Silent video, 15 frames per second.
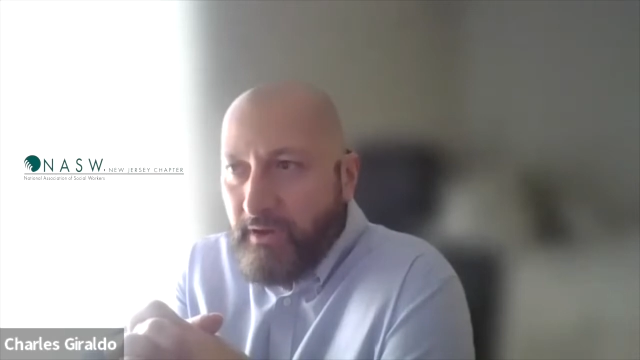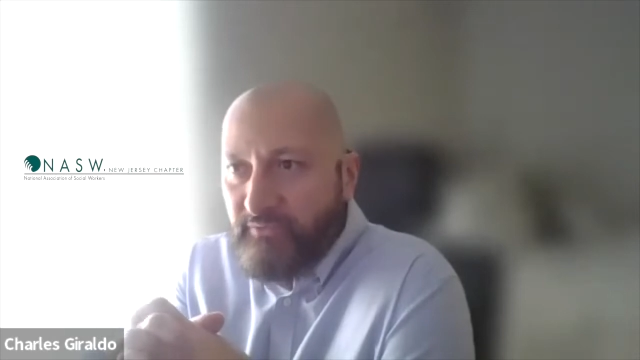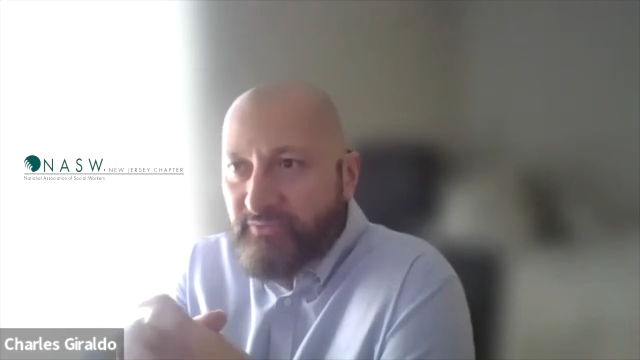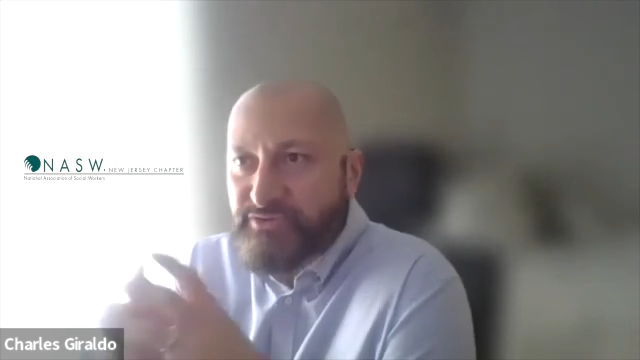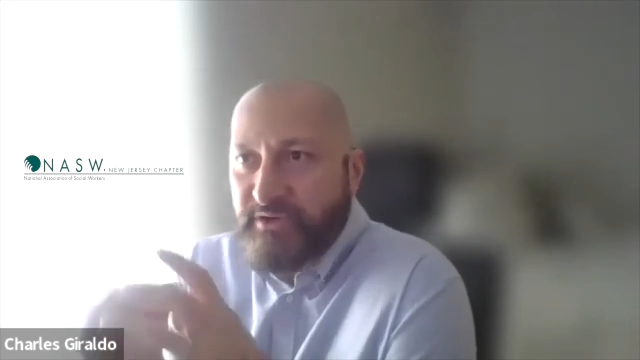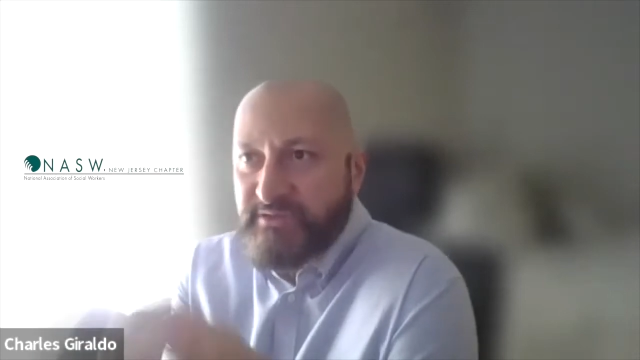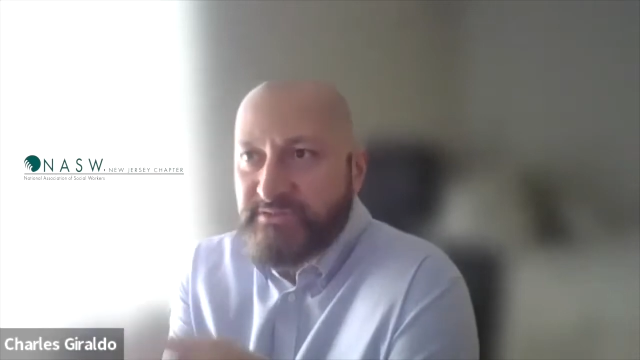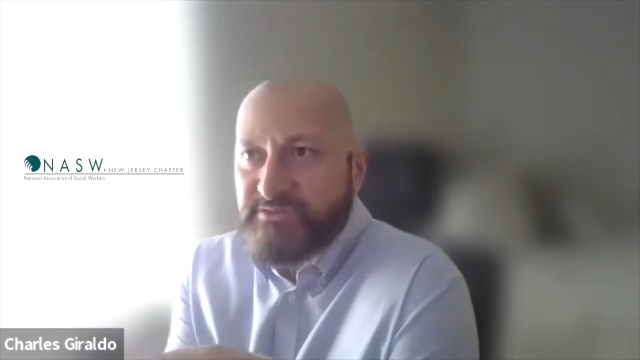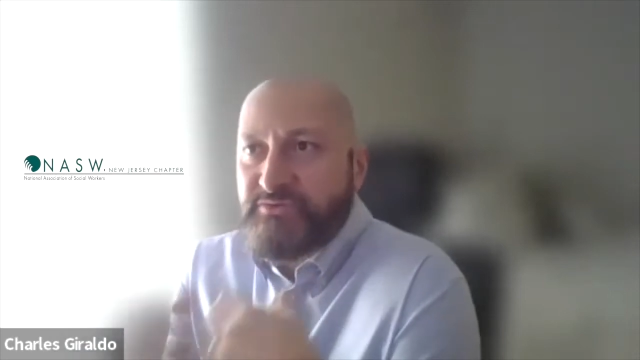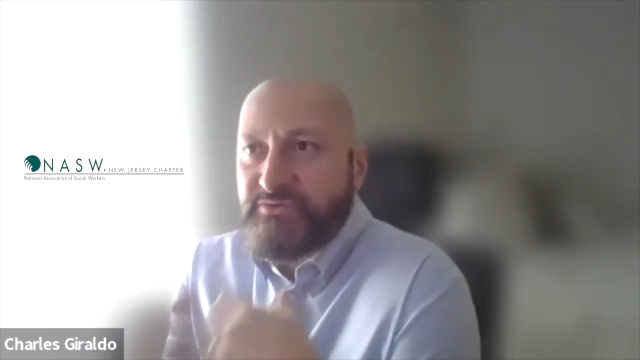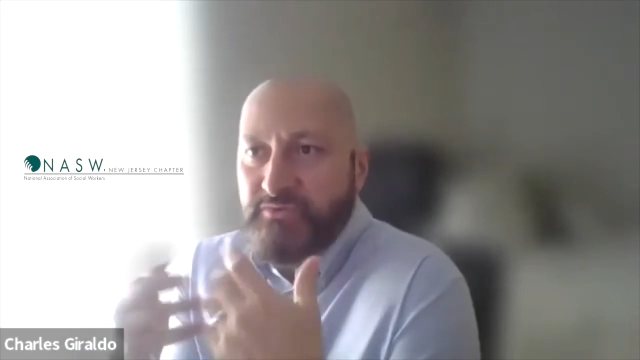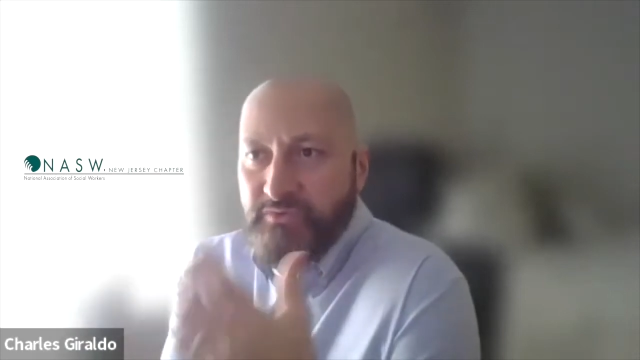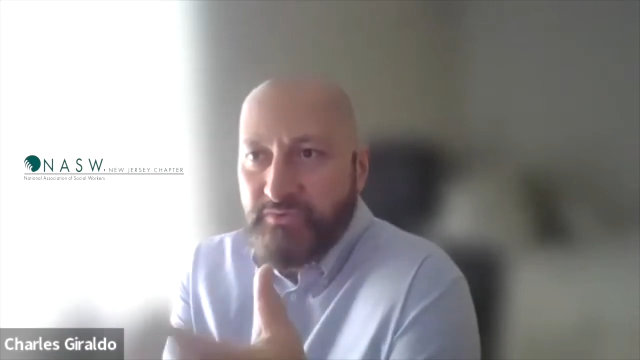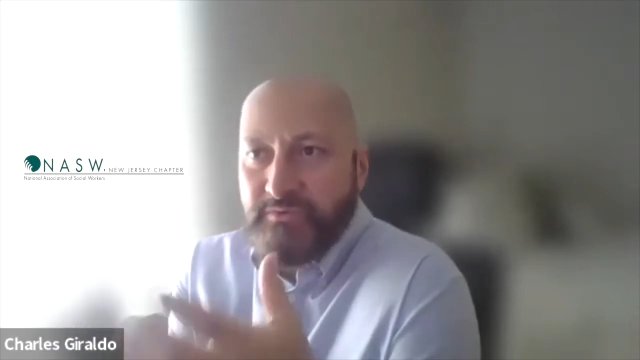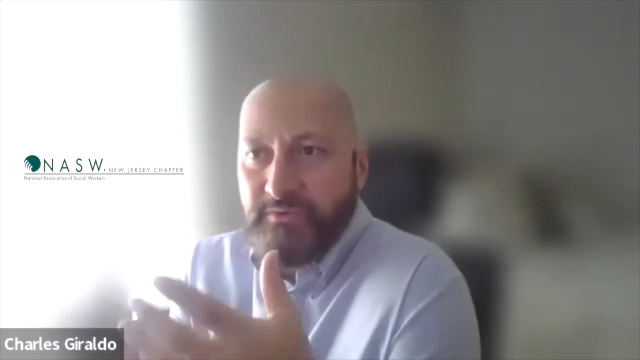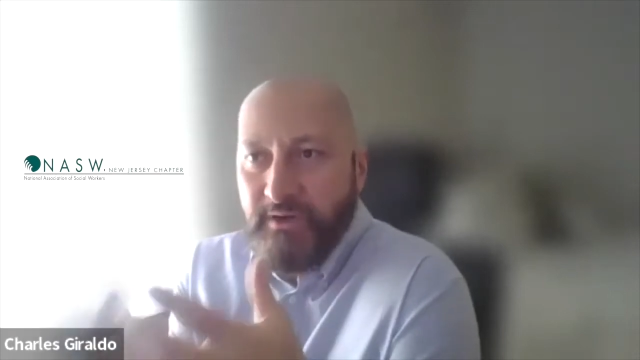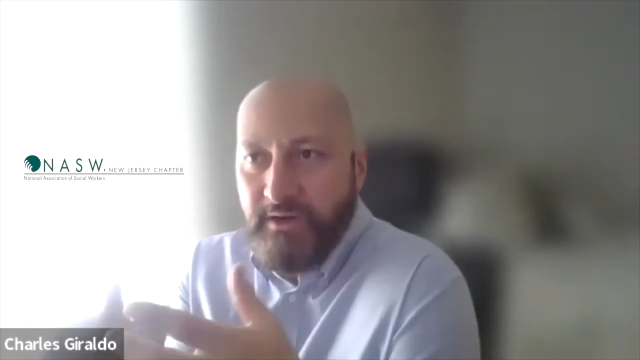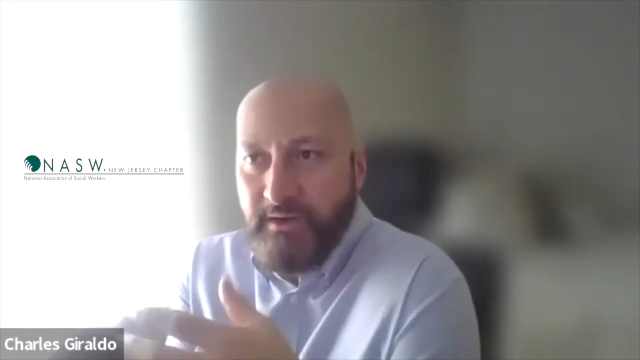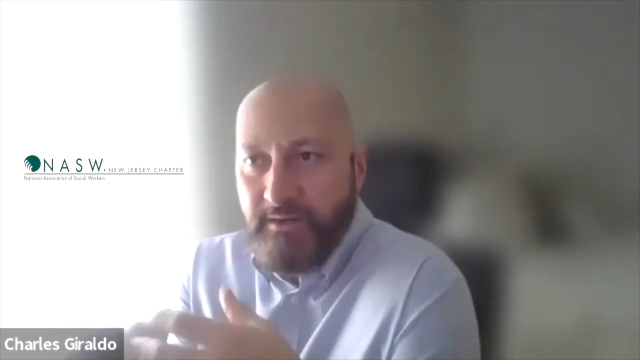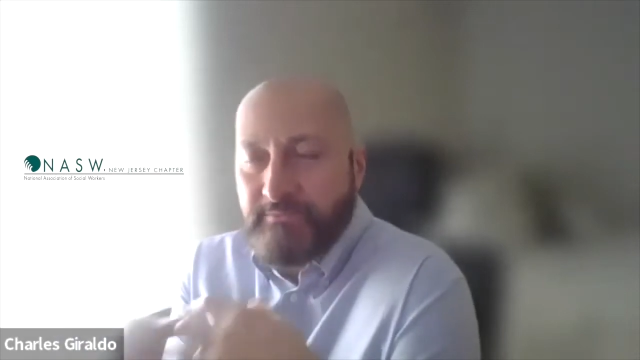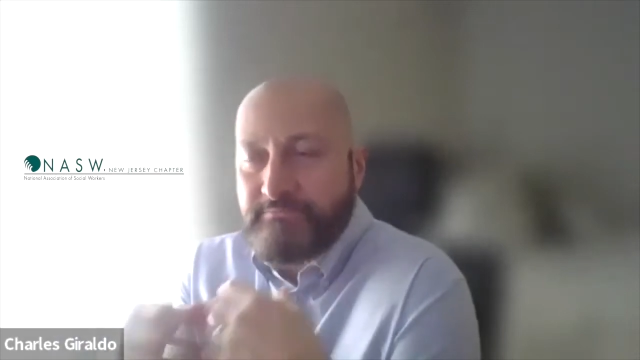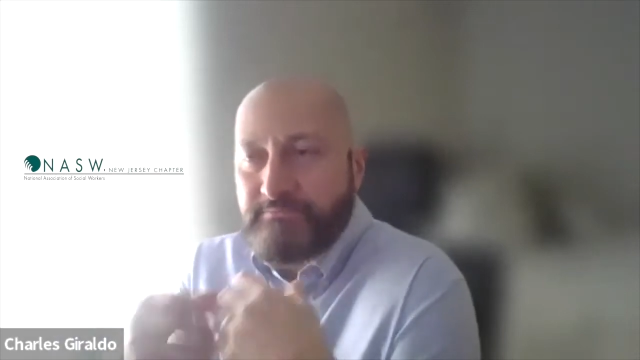trying to
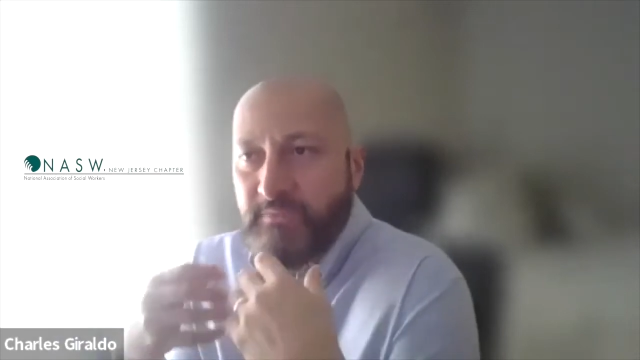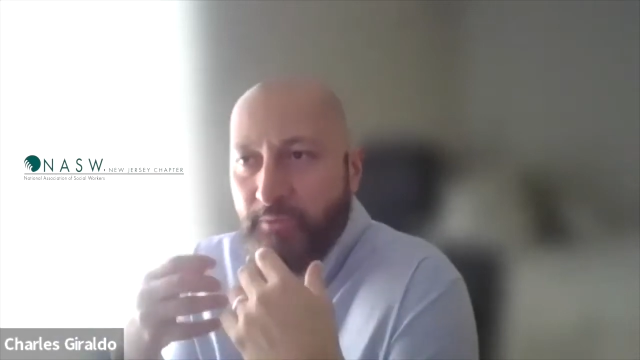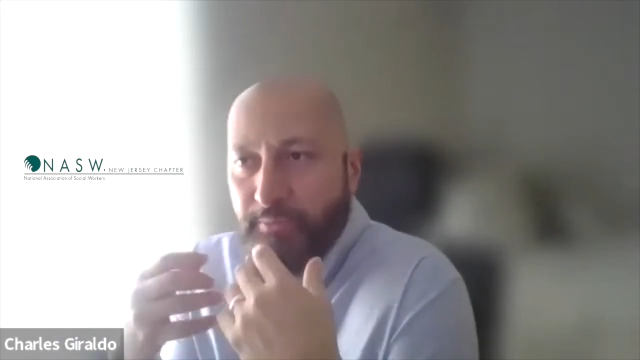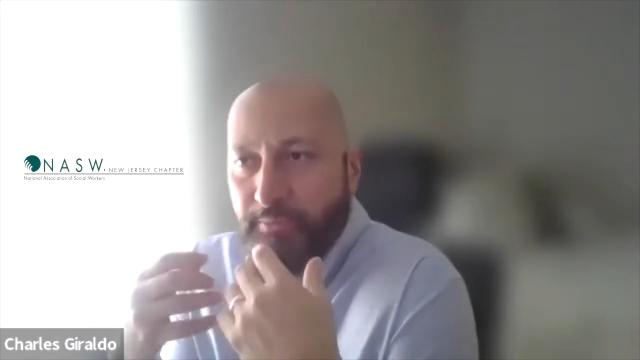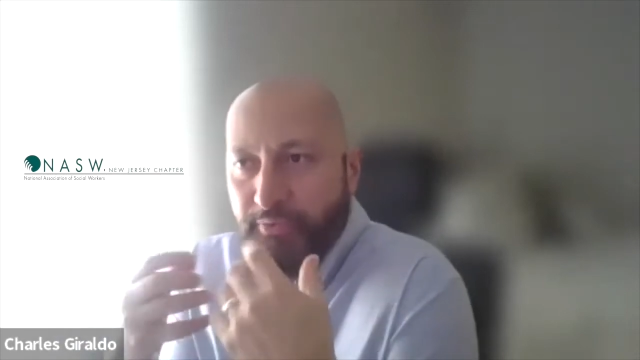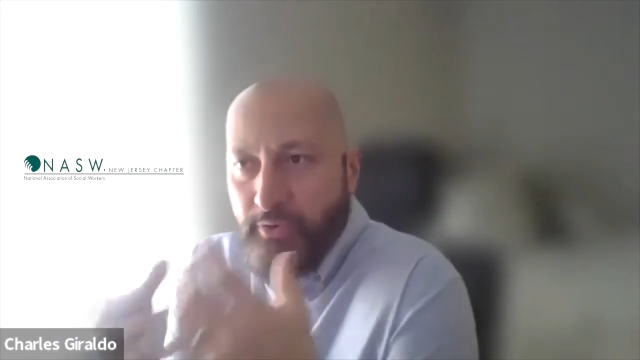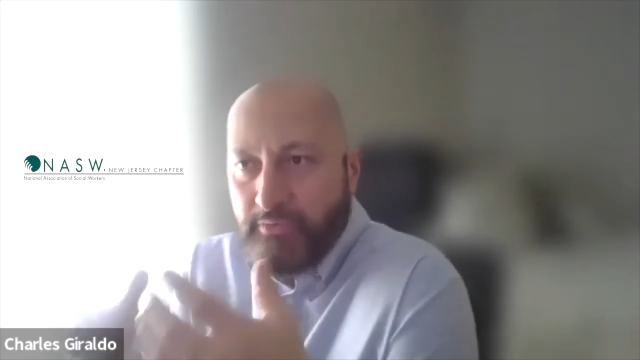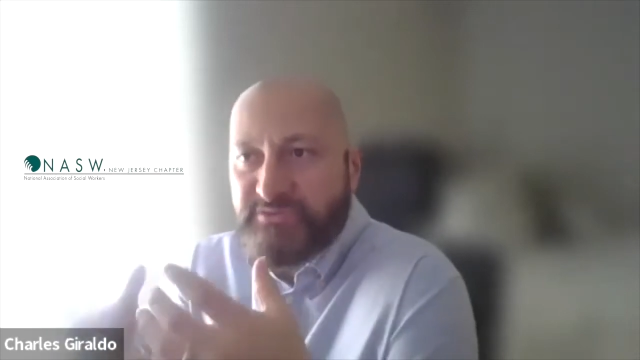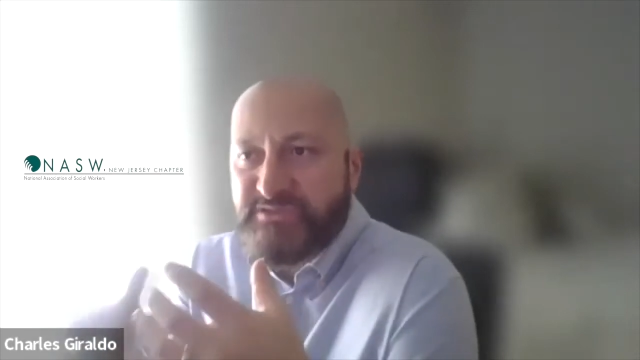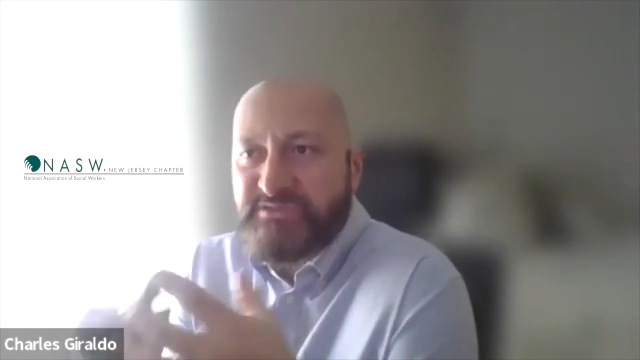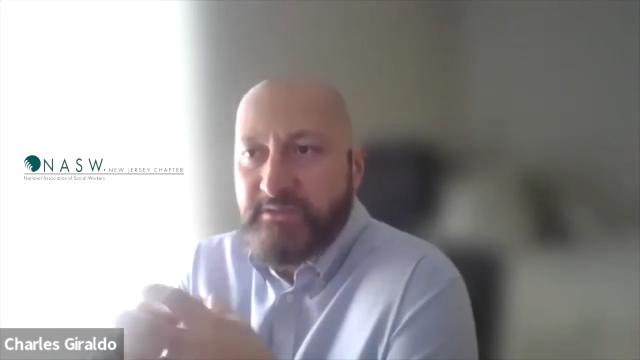approach